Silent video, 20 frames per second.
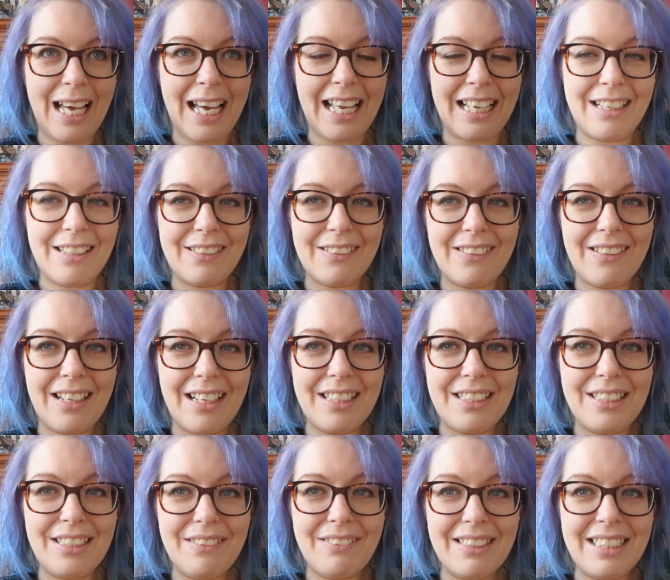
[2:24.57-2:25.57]
And I thought
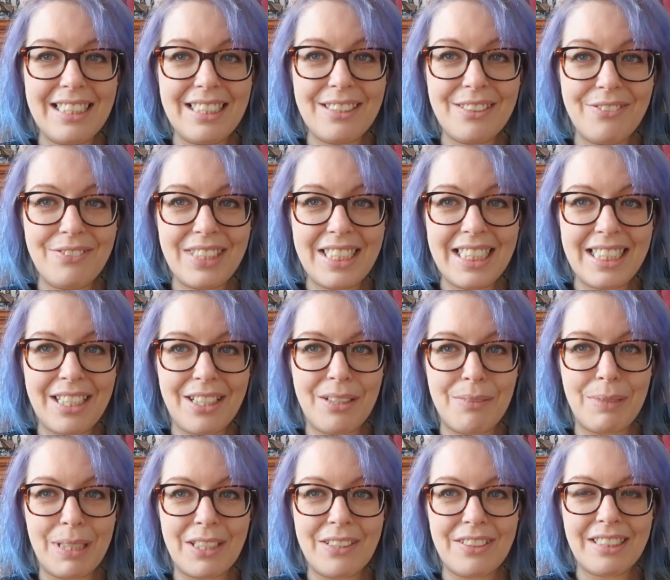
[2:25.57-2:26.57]
I'd do a little video
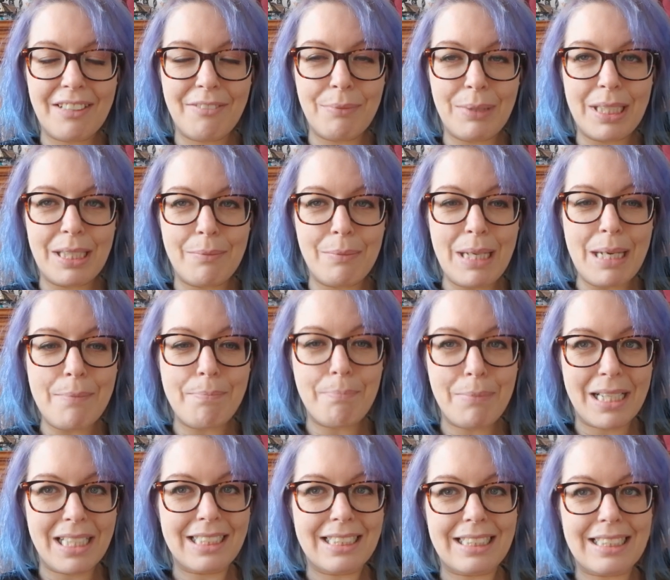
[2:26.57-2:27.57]
because I've been a bit
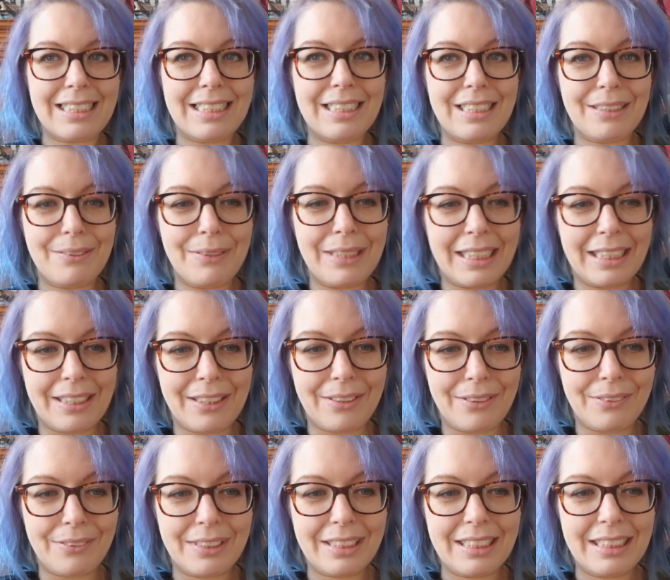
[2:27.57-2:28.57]
pants at doing
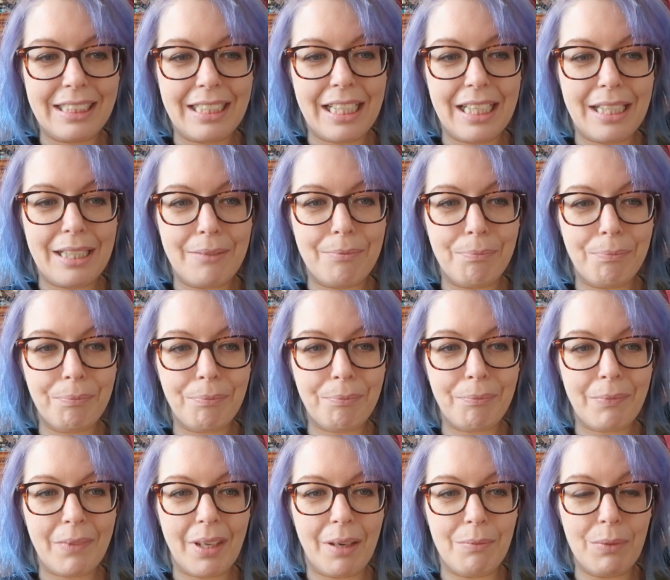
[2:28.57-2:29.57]
those. I'm
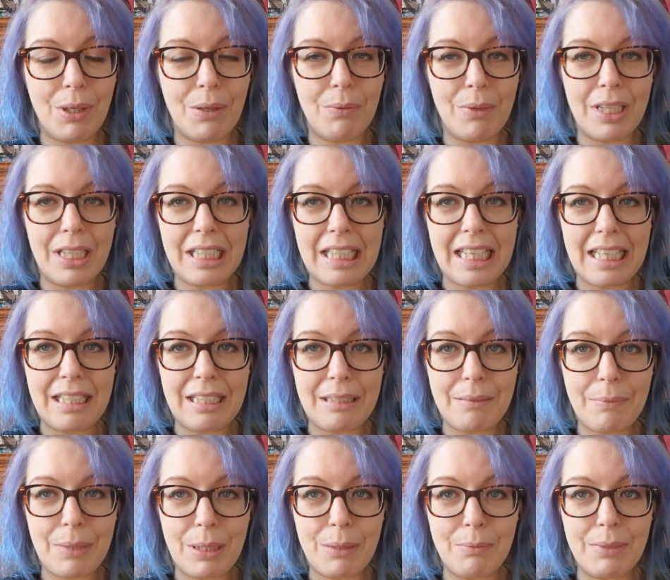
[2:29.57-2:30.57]
not working at the
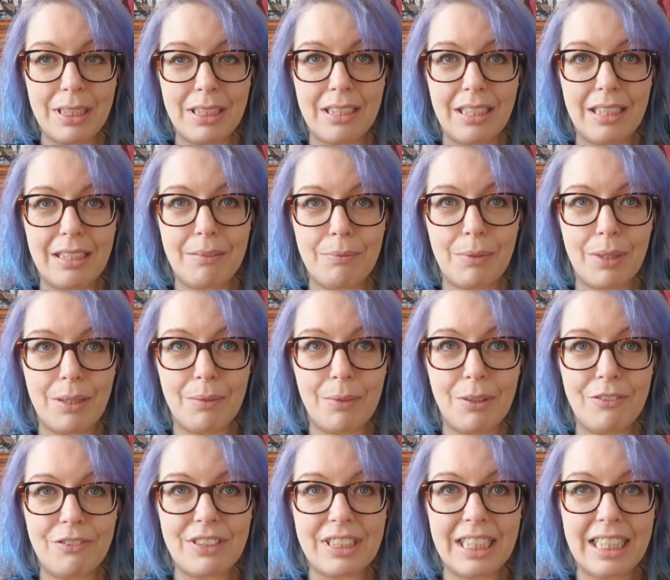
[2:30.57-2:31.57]
moment. I'm
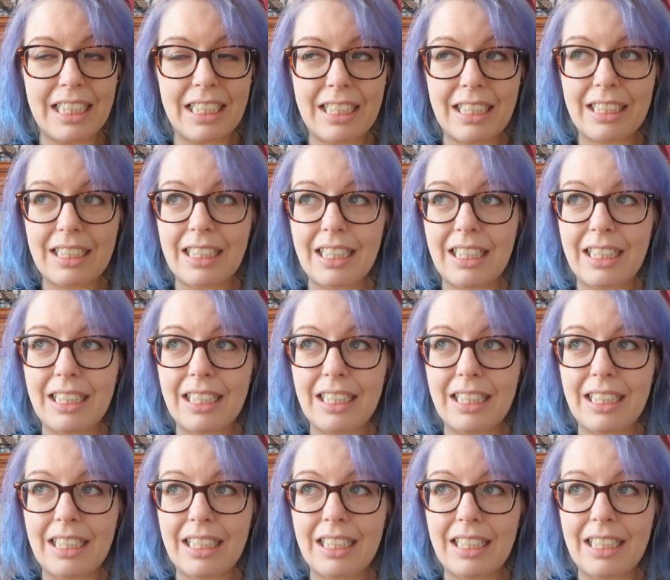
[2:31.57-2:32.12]
off sick.